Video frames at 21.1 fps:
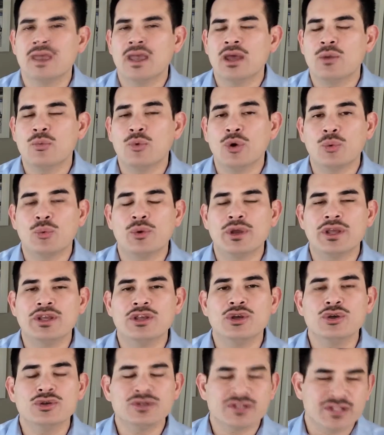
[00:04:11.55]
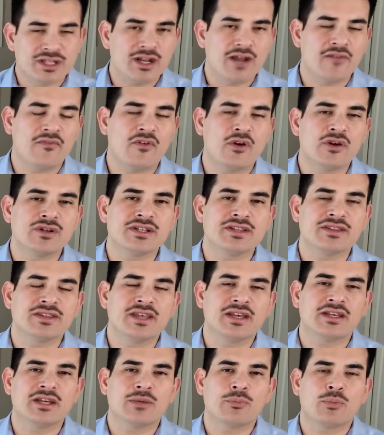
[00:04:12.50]
And when we used the divergent
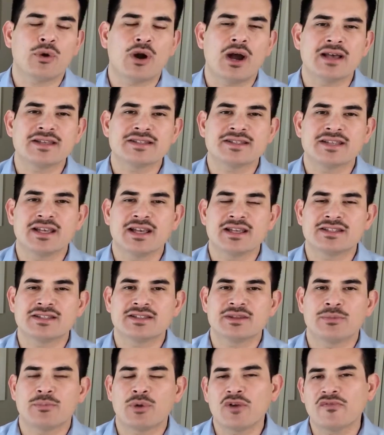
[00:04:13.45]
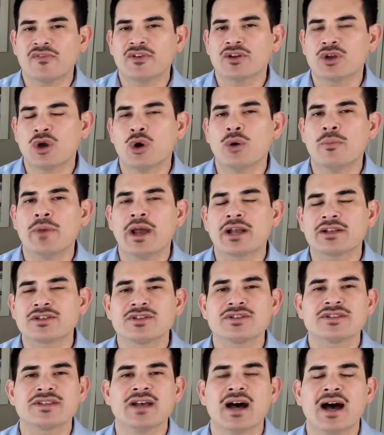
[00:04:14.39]
thinking process, the perfect home
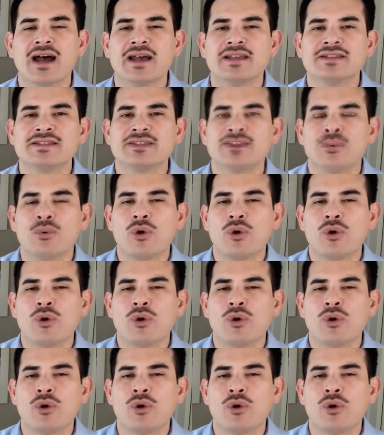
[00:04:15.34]
exercise,